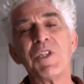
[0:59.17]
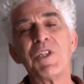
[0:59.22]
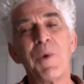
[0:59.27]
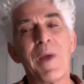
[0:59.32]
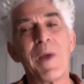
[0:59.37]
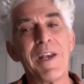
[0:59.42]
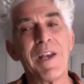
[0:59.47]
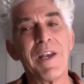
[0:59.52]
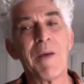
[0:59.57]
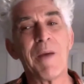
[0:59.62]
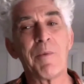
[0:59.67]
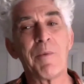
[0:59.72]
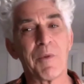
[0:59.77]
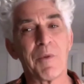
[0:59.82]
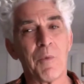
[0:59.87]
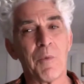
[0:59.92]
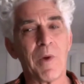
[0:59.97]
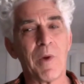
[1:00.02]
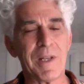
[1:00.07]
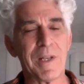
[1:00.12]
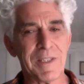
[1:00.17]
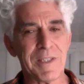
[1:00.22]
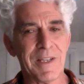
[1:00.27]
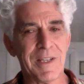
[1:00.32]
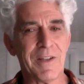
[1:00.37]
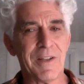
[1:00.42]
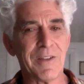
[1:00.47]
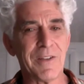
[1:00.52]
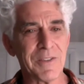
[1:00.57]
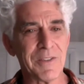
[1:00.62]
you end up with, what it
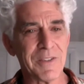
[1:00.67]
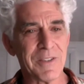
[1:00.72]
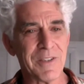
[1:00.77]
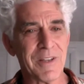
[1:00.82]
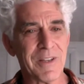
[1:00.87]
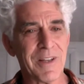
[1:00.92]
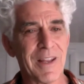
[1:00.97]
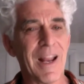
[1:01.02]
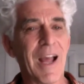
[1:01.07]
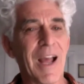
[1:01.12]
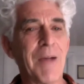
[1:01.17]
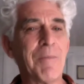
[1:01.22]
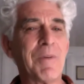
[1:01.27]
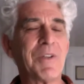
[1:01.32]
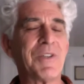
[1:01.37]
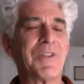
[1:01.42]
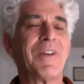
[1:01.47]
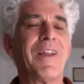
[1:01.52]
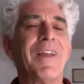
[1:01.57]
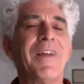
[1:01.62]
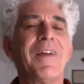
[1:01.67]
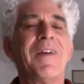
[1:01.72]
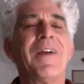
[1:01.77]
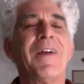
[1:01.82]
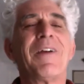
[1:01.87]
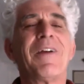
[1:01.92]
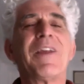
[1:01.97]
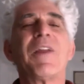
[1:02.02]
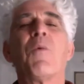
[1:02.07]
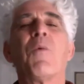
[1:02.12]
sells, and how much,
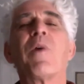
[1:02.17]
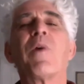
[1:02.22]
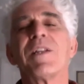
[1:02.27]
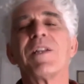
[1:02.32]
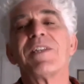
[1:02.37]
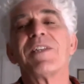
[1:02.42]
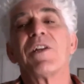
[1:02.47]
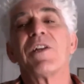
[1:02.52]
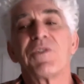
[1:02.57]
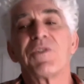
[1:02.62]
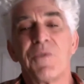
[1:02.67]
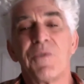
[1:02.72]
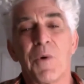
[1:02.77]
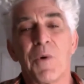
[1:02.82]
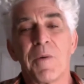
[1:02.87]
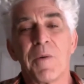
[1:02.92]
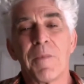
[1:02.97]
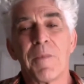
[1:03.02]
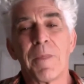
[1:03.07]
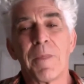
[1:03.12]
what it sells for.